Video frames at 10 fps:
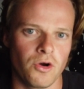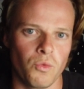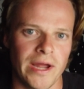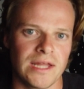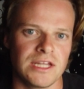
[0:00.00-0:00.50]
know
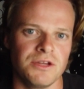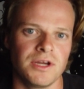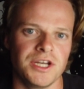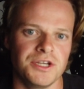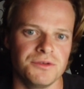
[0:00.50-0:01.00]
a way that
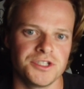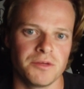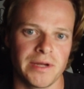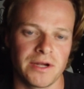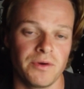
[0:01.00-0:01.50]
you could use
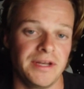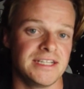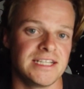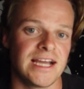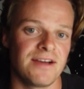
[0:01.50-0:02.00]
your
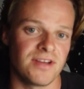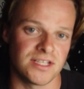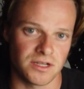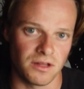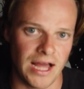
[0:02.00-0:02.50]
Bitcoin ETF
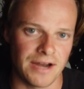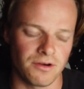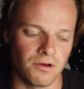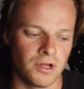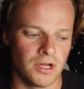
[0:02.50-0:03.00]
as
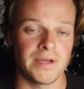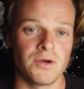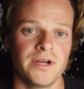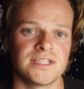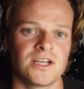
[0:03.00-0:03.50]
collateral.
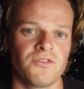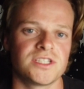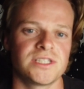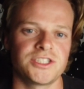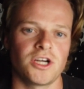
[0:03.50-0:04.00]
Bitcoin itself
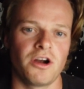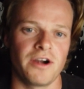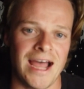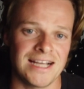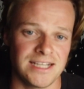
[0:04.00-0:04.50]
is such a
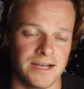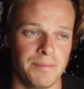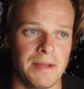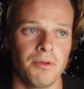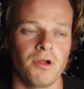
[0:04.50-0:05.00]
hard asset
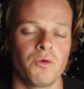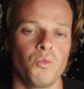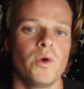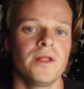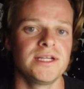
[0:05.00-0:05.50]
and people are
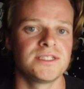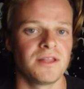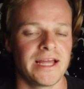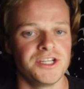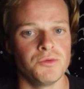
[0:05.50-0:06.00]
willing
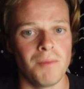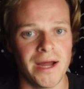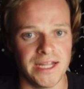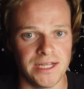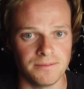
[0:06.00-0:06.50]
to lend you
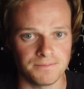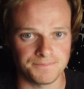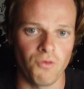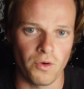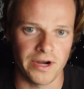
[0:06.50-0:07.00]
money
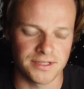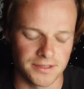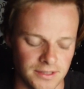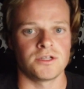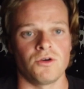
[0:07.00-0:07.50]
for
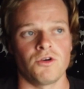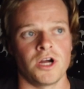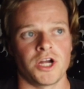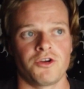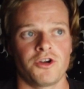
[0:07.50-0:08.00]
it. So
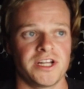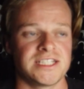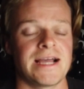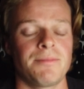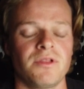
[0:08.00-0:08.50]
a good
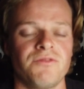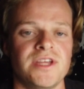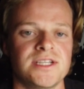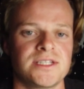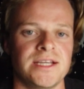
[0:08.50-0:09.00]
example of
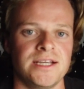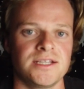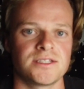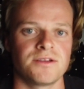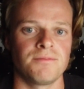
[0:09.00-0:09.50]
this
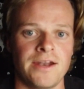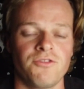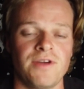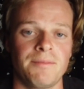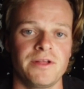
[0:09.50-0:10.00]
is I
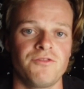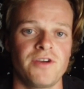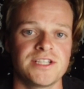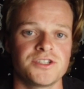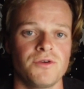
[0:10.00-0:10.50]
know family and
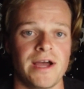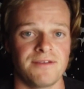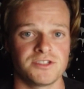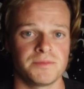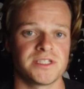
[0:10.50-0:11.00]
friends who
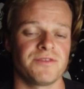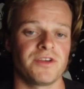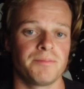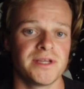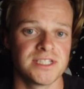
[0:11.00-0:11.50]
have
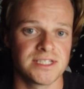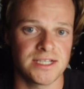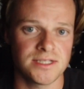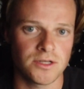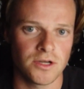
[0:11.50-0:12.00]
specific
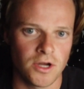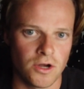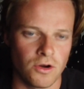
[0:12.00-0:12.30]
businesses